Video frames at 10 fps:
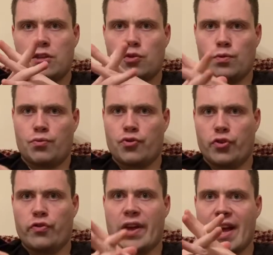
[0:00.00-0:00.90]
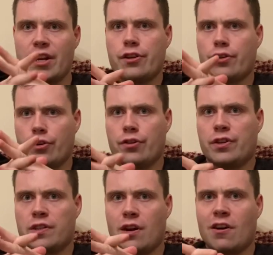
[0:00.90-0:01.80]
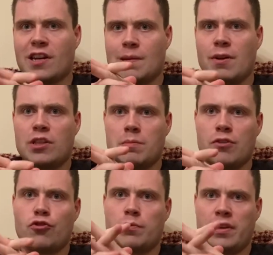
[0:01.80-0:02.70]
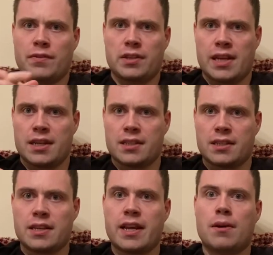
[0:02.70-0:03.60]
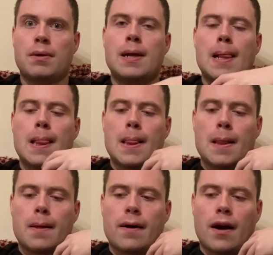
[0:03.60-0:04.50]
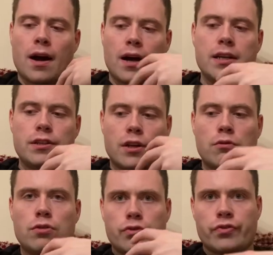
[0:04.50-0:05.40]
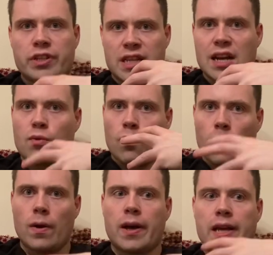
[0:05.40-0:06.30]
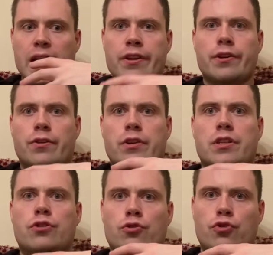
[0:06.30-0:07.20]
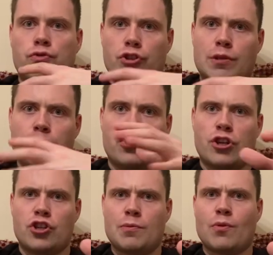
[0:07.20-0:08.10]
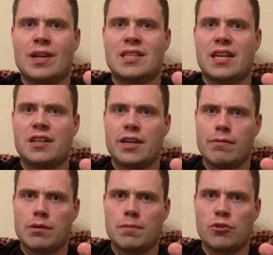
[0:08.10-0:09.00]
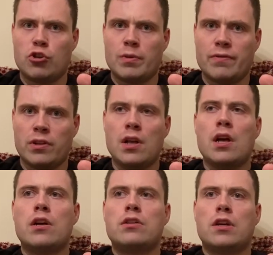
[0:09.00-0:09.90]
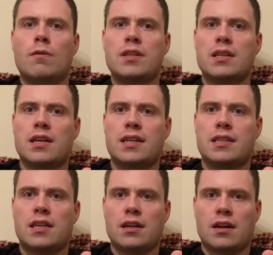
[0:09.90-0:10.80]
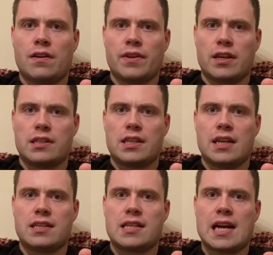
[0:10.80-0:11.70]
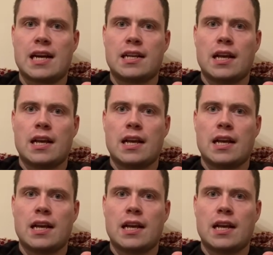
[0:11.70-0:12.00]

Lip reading: to improve. Eddie Hearn is talking about Dimitri Bivol next. Now, I don't understand why Eddie Hearn is in such a rush to put Joshua Buatsi in there with Dimitri Bivol. The only thing I can think of is that